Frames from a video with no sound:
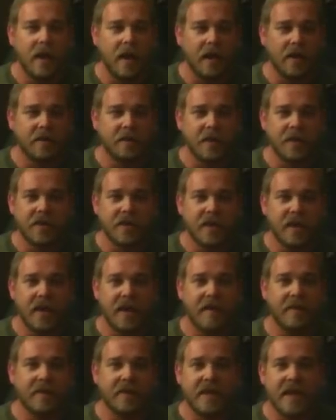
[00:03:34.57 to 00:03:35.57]
Especially I
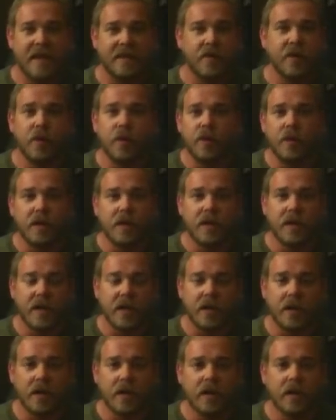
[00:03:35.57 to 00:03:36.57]
have a tattoo
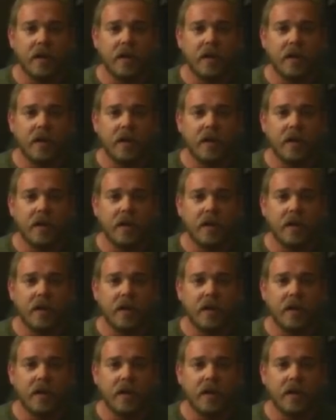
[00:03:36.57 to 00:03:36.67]
here.